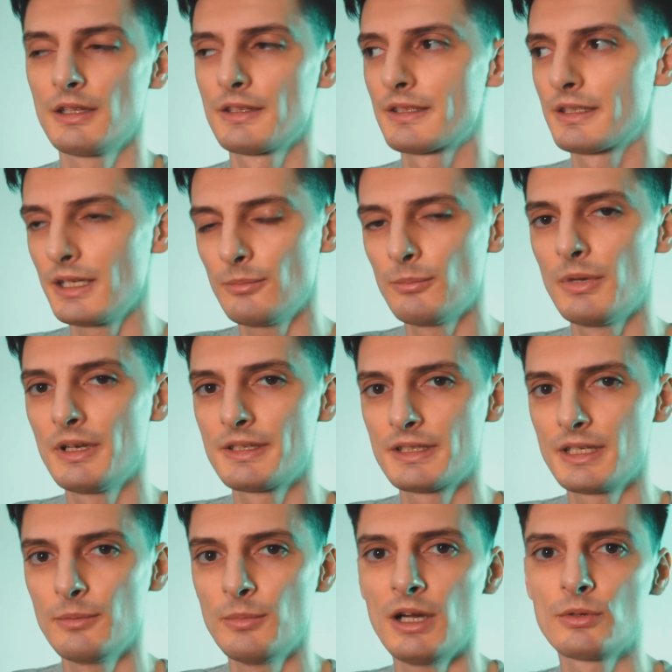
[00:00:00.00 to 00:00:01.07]
step by
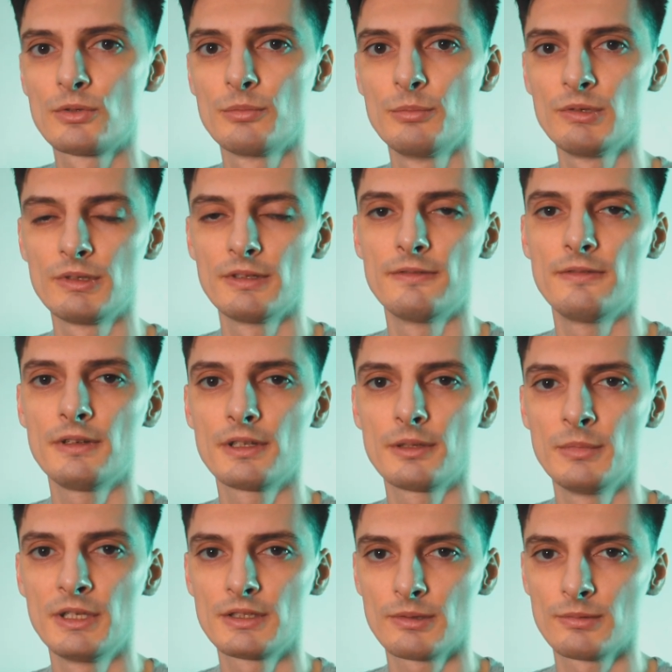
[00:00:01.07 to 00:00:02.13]
step how to build the
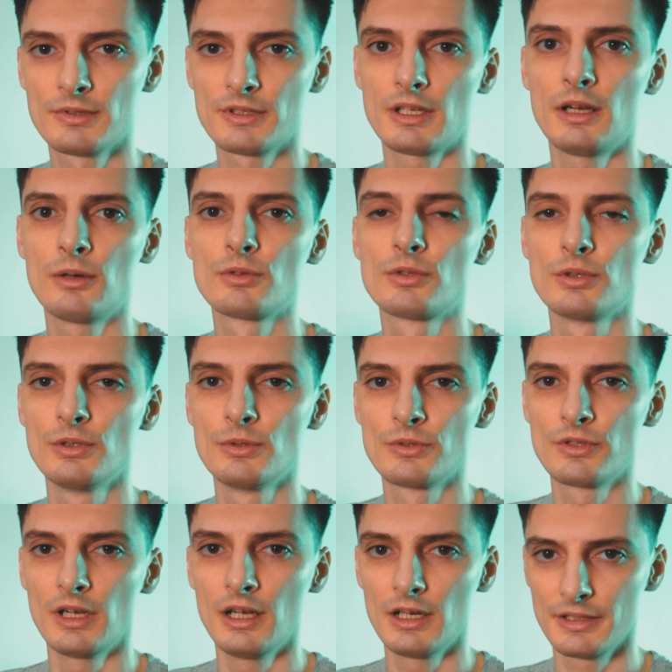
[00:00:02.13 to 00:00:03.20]
fundamentals, how to use
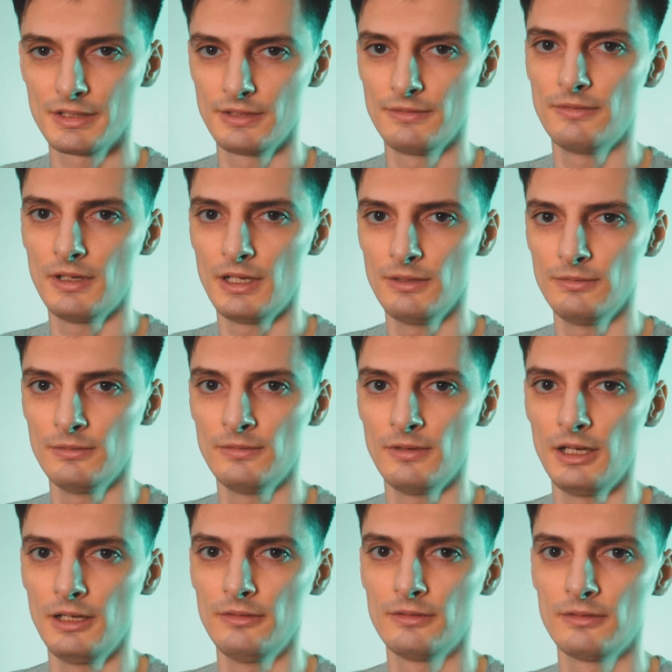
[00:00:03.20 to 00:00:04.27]

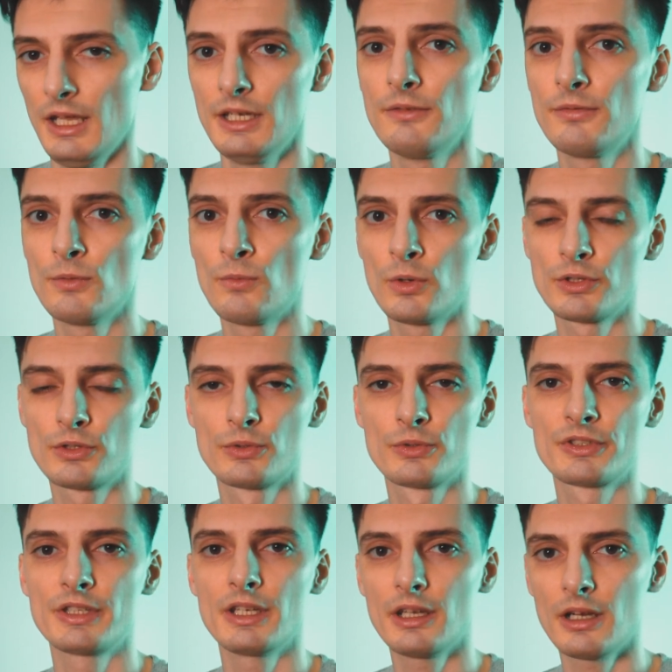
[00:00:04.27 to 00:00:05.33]
RC505. And if you want to
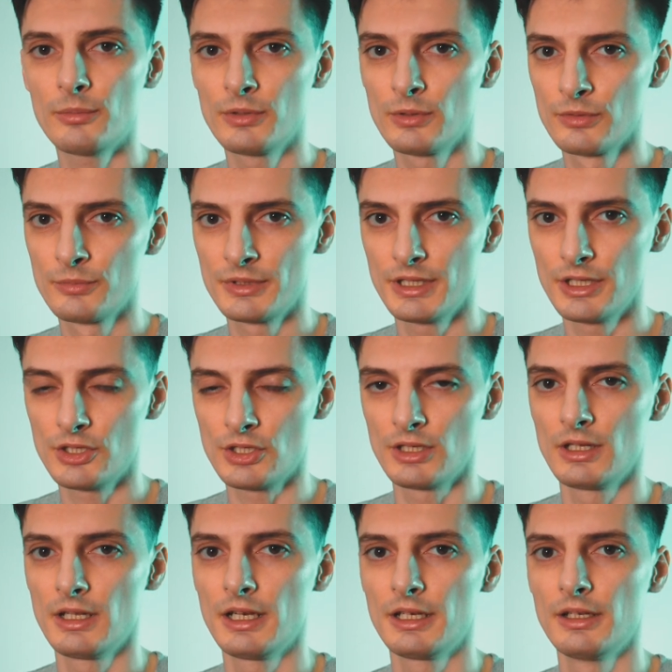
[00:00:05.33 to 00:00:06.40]
set up your loop station
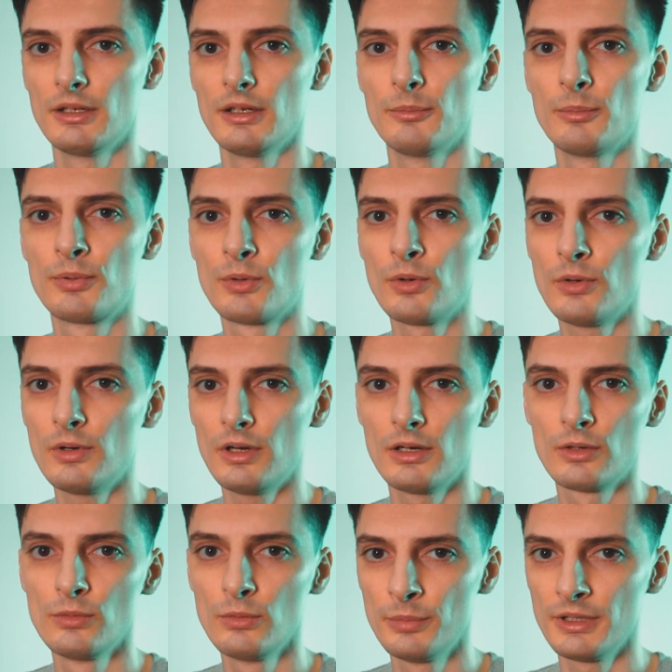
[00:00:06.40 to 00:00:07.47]
like the pro
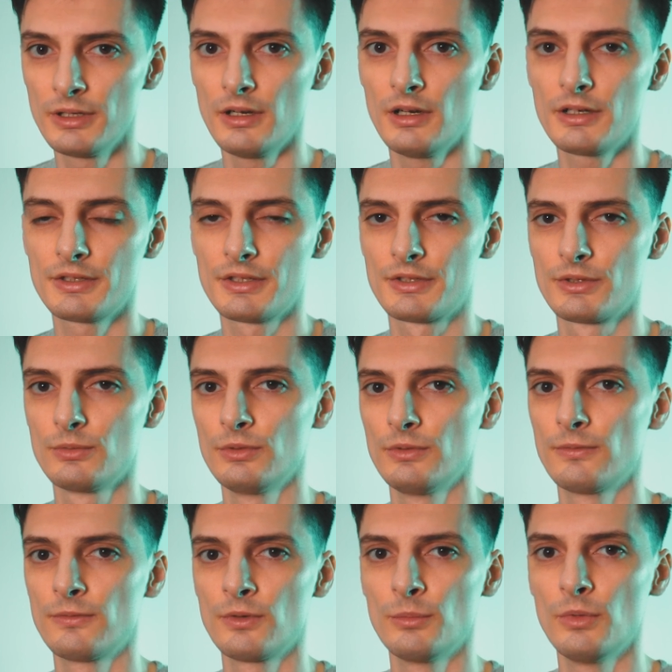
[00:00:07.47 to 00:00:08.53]
looping artists doing
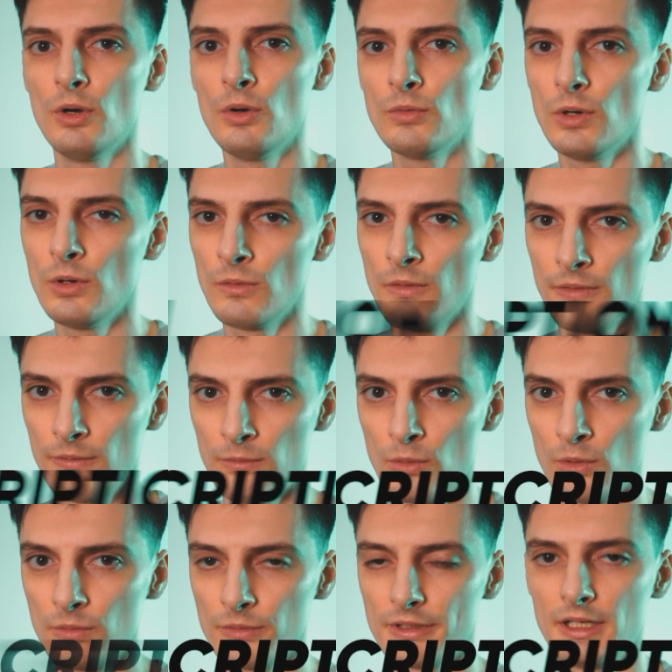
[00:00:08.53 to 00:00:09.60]
from all over the
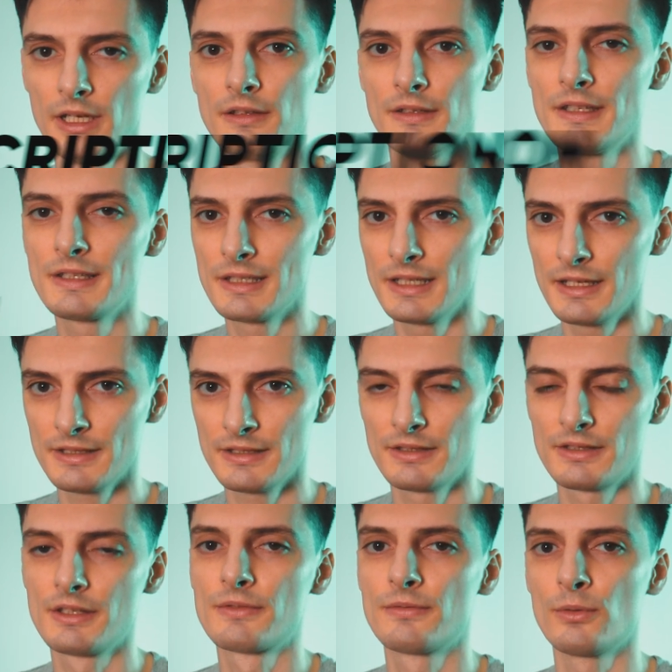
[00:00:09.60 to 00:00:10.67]
world, these lessons
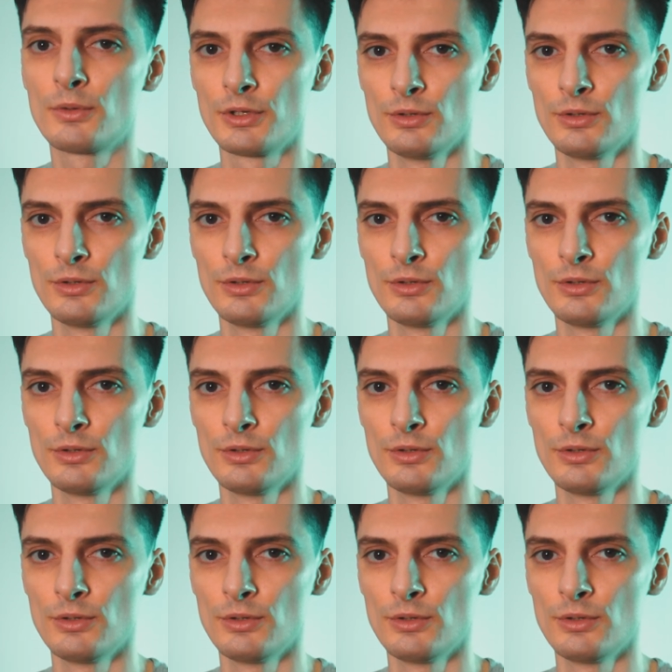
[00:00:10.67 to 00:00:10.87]
is for